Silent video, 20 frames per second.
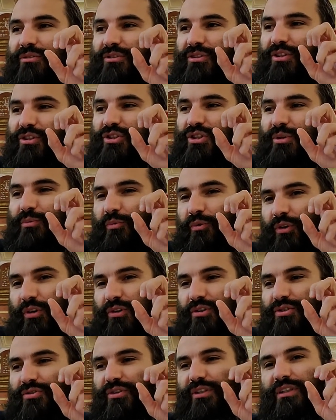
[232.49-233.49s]
So Hashem
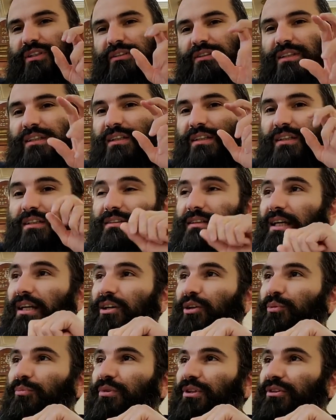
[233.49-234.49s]
orchestrated that it
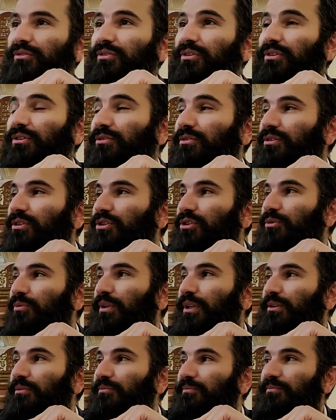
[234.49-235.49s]
will be given to you in such a
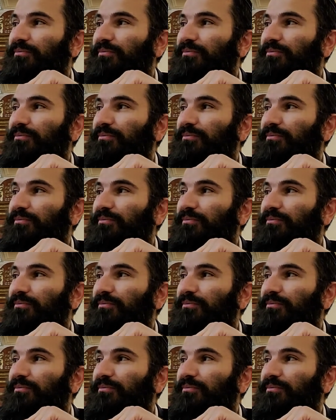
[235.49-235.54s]
way.